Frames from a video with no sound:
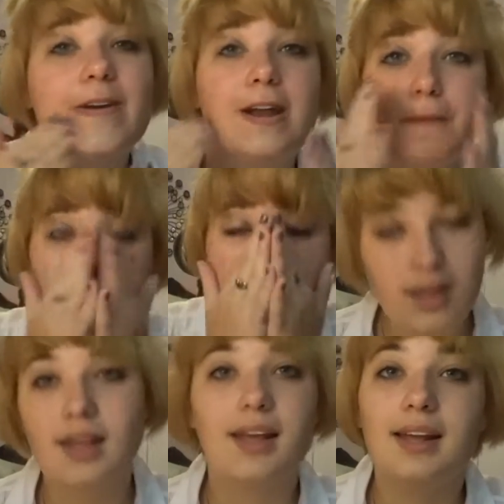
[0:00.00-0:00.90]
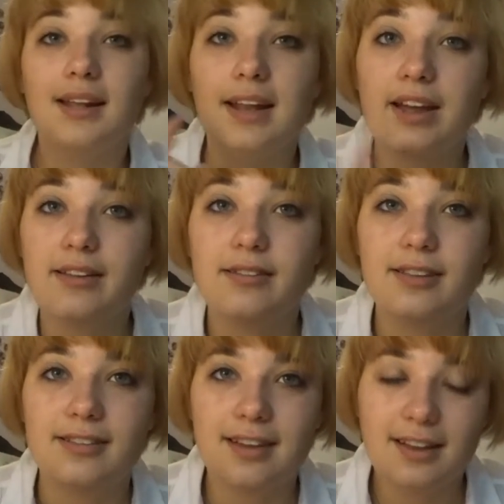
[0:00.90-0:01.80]
anyway. Now,
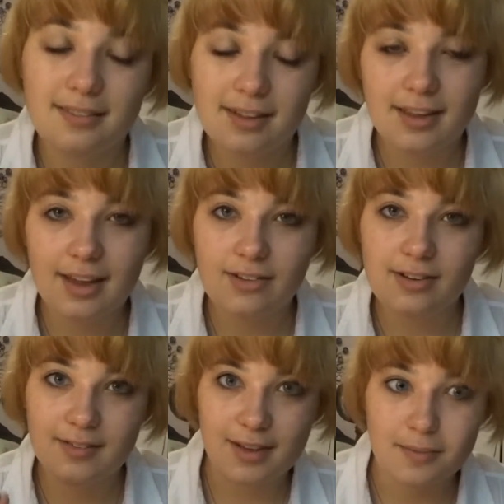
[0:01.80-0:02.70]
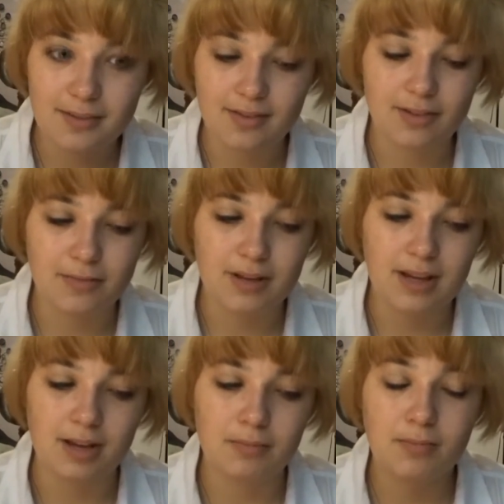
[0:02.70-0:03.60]
this next collection of steps is going to
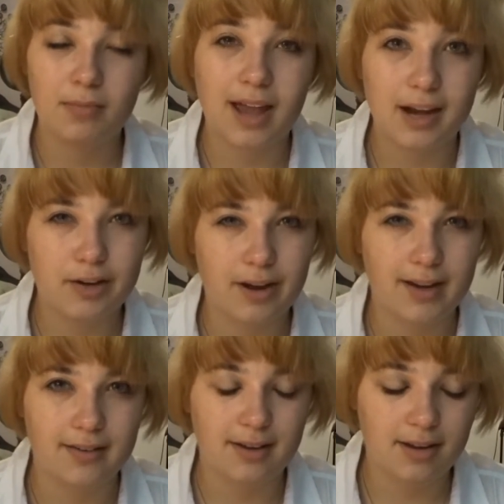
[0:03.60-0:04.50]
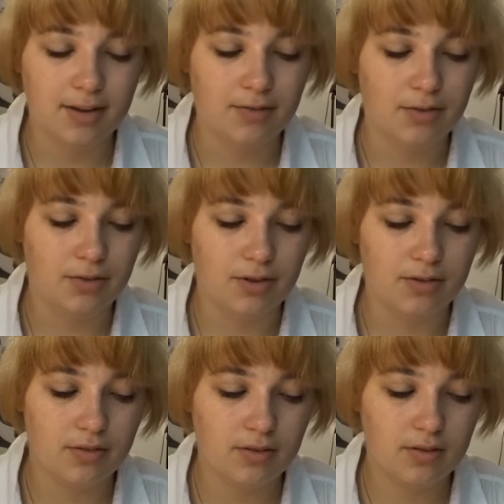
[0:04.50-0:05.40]
be kind of crazy if you
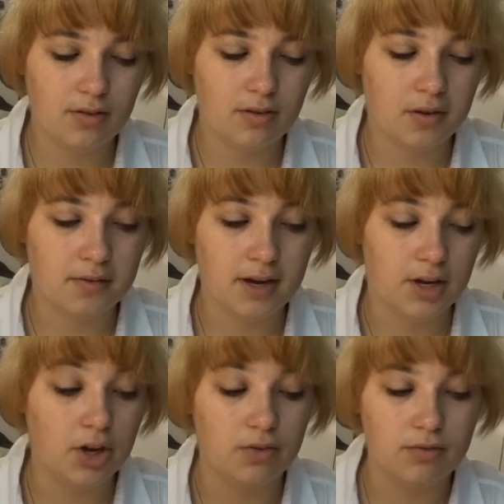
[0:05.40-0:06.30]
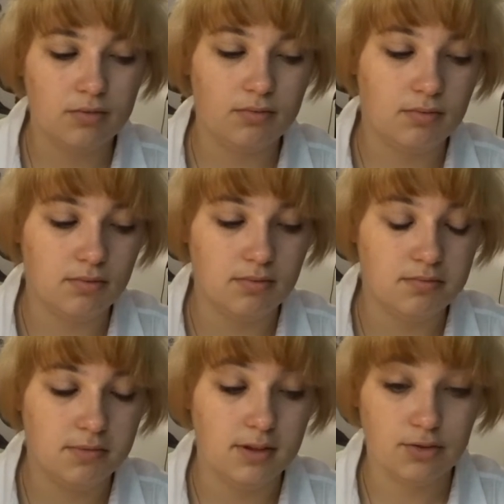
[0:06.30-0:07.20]
don't already know
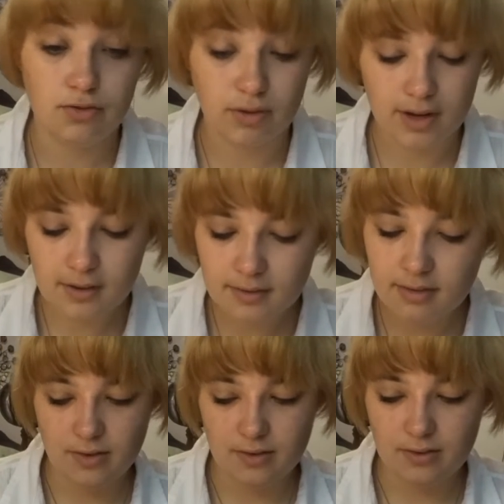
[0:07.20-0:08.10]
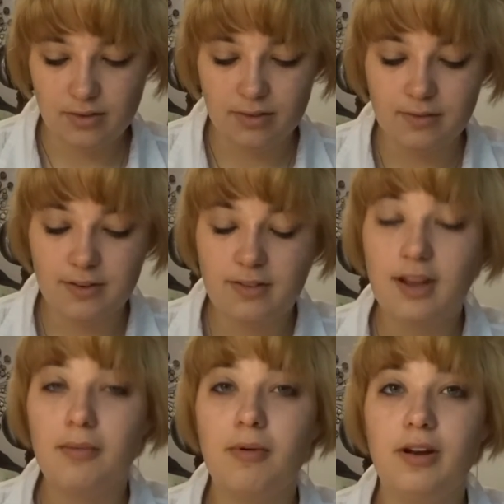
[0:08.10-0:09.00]
these tricks. So the first
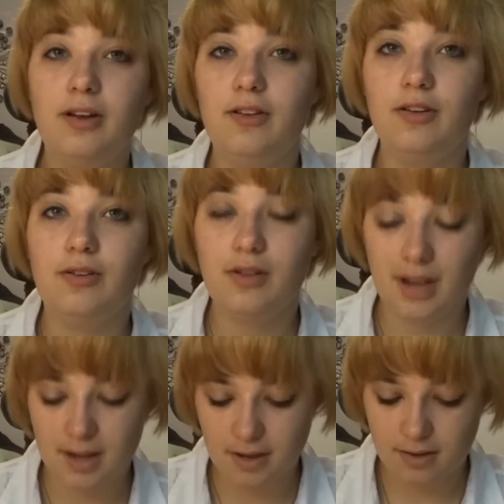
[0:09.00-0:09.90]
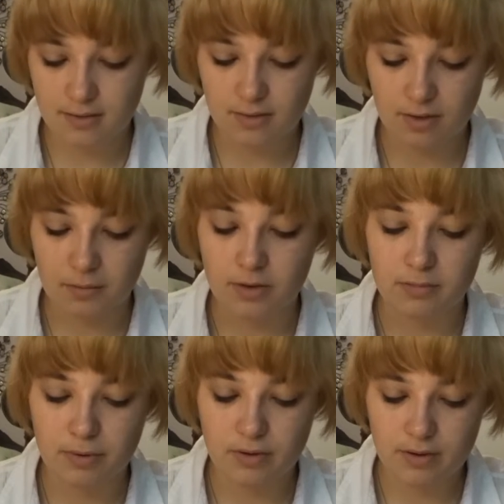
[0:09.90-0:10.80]
thing I'm going to do is I'm going to
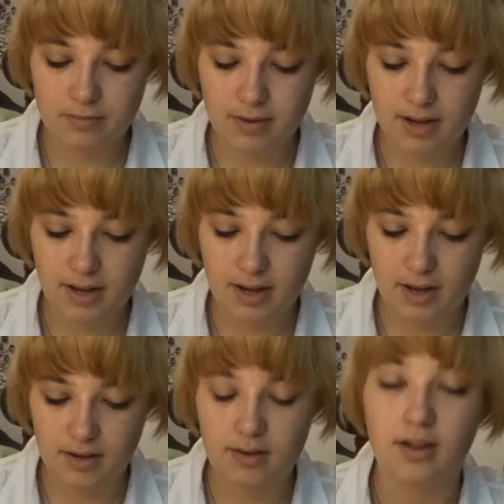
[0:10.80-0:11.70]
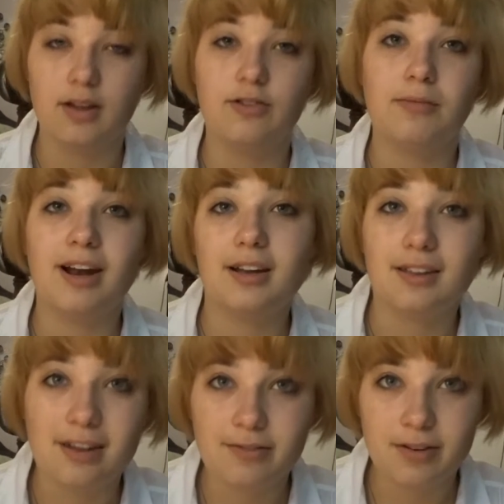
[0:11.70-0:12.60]
put on my
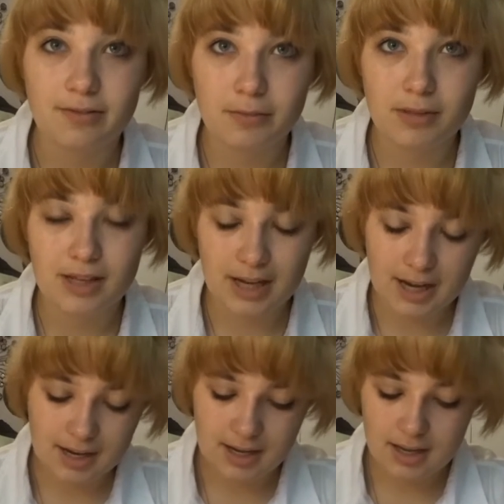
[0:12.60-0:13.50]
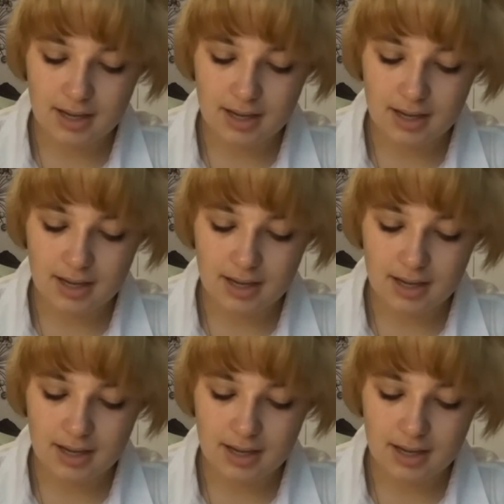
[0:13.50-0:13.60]
Dramatically Different from Clinique